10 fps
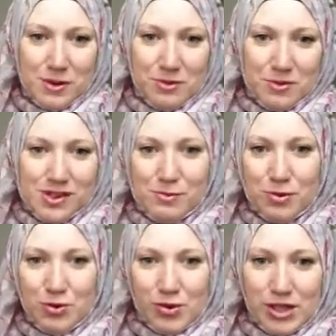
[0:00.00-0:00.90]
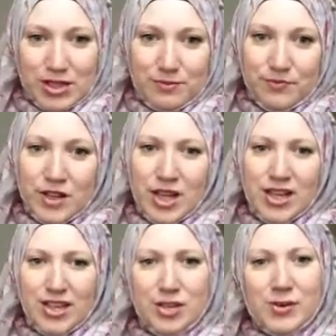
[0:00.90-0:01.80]
when we were small, and,
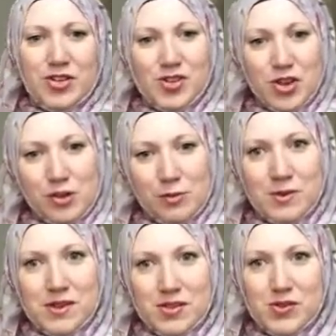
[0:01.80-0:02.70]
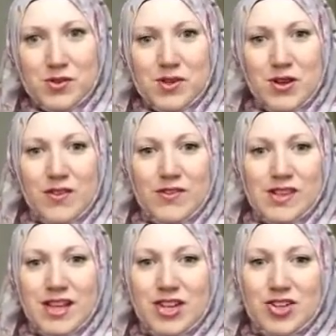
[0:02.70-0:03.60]
you know, it just opens the doors to
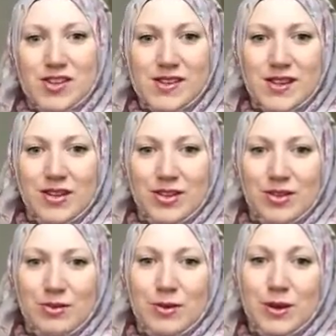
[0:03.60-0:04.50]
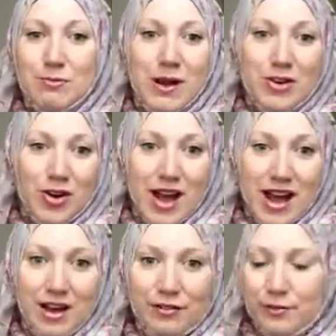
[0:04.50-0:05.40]
conversations that you might not
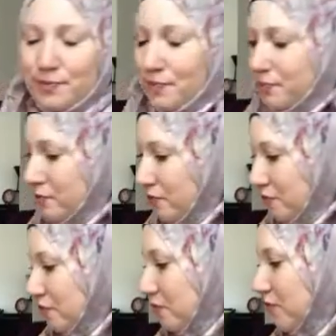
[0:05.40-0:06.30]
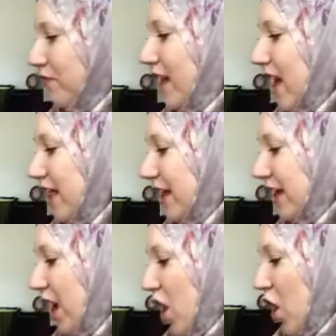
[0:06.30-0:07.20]
have. I
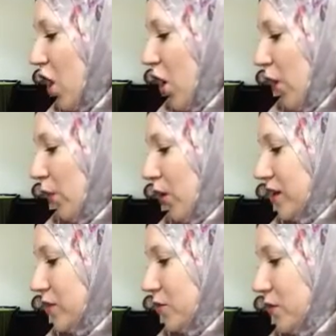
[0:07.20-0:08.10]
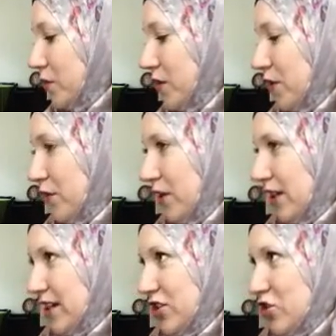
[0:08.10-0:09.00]
think what's also
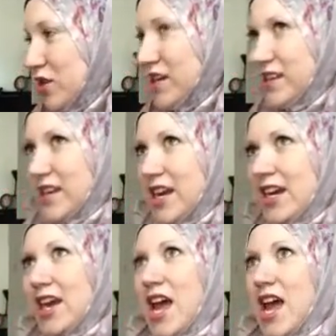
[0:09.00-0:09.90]
really interesting